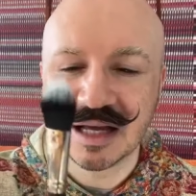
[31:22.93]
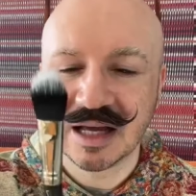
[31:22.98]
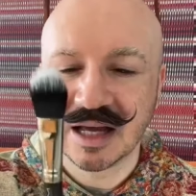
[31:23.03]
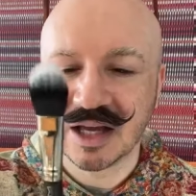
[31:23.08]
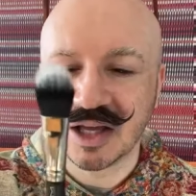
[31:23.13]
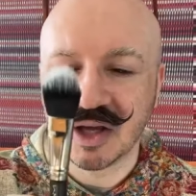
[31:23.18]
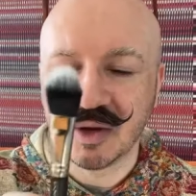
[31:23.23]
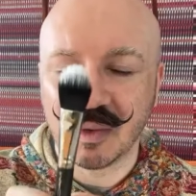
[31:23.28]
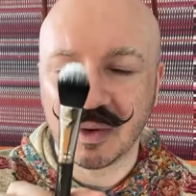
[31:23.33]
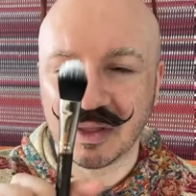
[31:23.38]

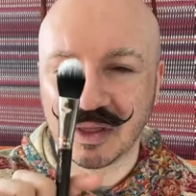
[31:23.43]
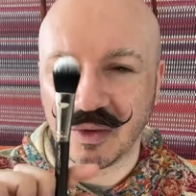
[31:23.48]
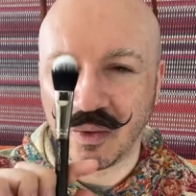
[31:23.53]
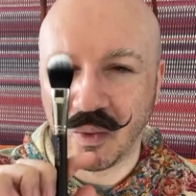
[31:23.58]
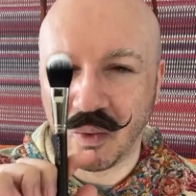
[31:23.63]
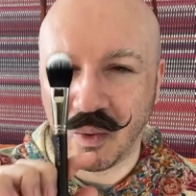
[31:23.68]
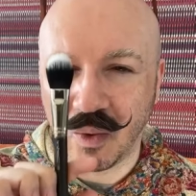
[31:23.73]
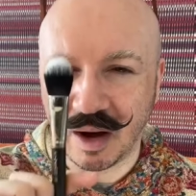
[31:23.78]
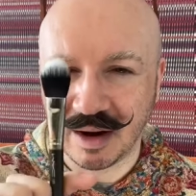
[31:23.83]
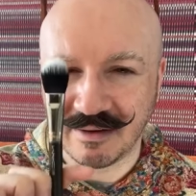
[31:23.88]
you want the
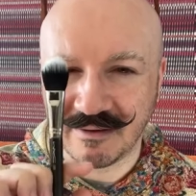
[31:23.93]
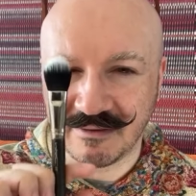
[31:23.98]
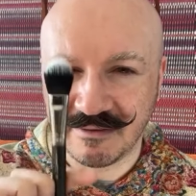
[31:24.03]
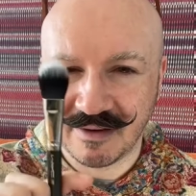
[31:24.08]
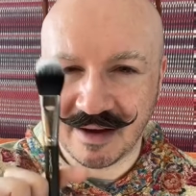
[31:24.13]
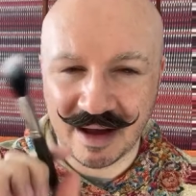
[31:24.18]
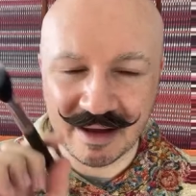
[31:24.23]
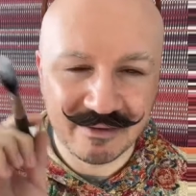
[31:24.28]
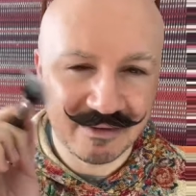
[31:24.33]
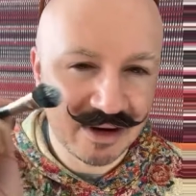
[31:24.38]

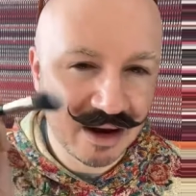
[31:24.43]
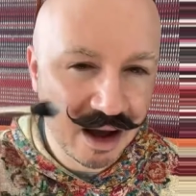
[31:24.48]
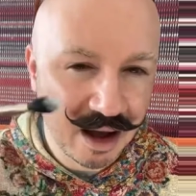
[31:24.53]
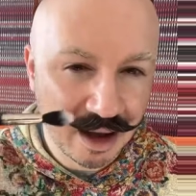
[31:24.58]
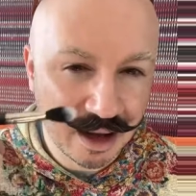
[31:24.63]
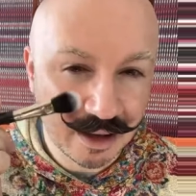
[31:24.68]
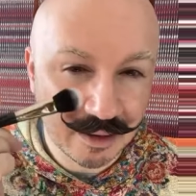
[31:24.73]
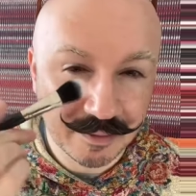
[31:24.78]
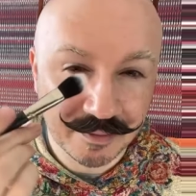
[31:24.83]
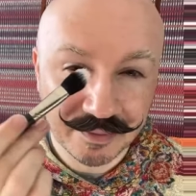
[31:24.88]

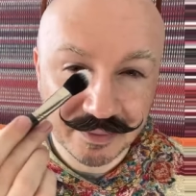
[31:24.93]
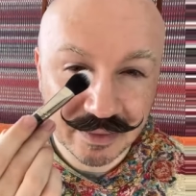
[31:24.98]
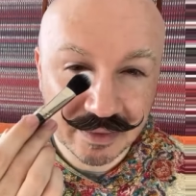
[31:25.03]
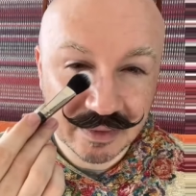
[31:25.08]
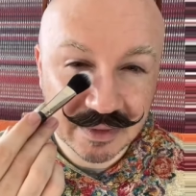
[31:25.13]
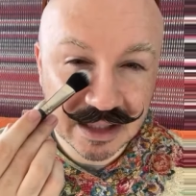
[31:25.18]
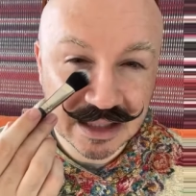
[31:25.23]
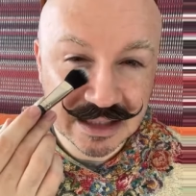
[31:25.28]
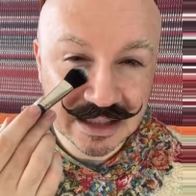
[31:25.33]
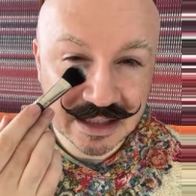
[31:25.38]
159
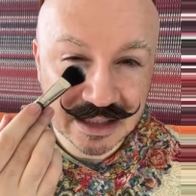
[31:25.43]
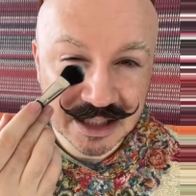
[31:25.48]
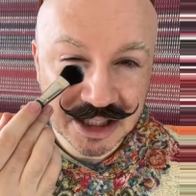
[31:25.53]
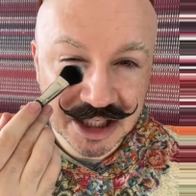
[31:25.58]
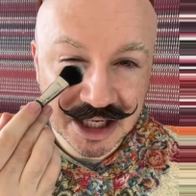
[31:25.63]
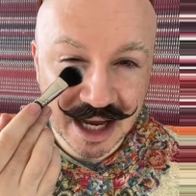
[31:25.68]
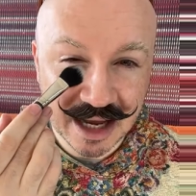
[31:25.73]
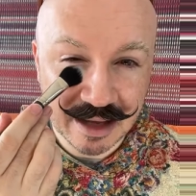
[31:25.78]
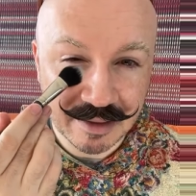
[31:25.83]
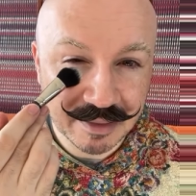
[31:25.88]
because of the
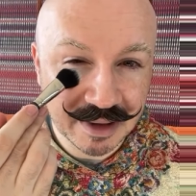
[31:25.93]
shape.